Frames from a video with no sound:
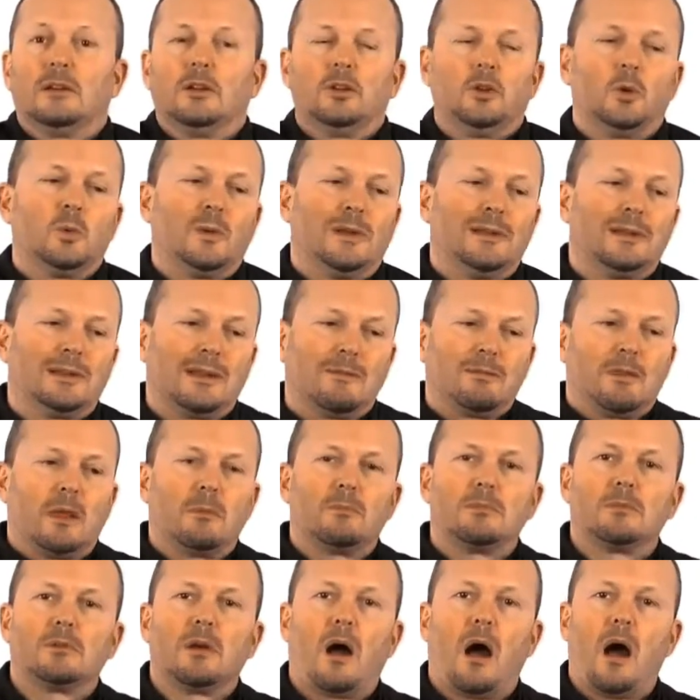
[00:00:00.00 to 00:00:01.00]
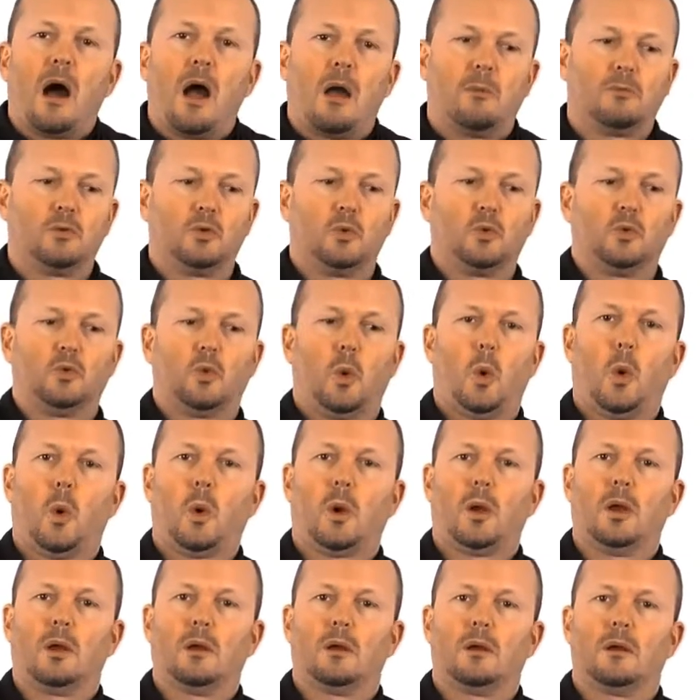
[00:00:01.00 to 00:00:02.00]
an opportunity and an
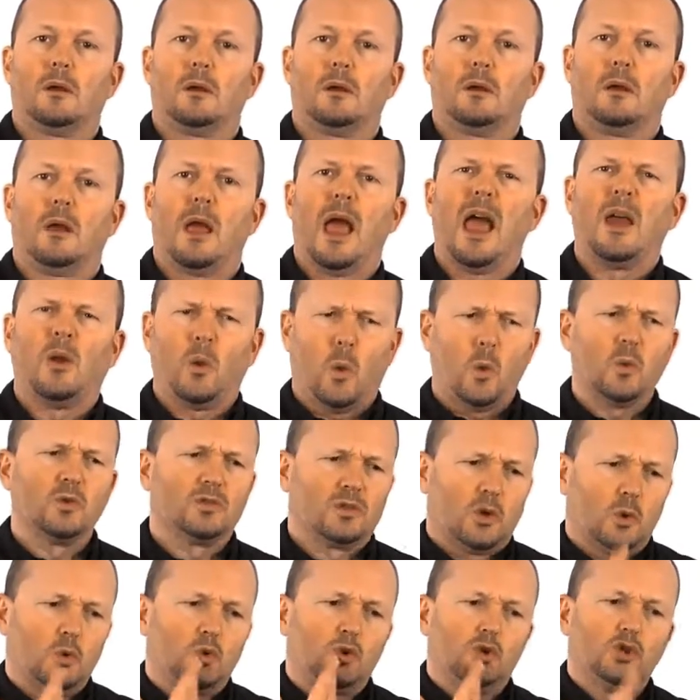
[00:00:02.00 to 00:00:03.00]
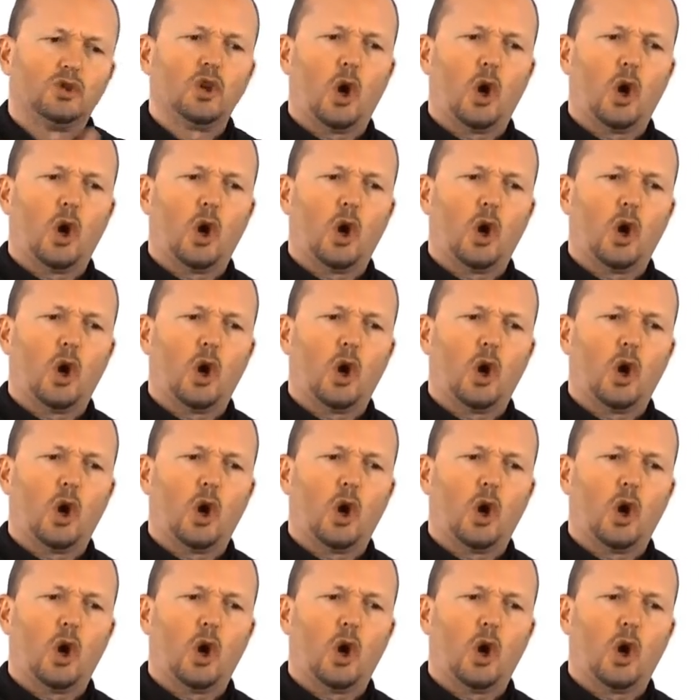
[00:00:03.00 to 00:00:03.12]
expectation for them to talk.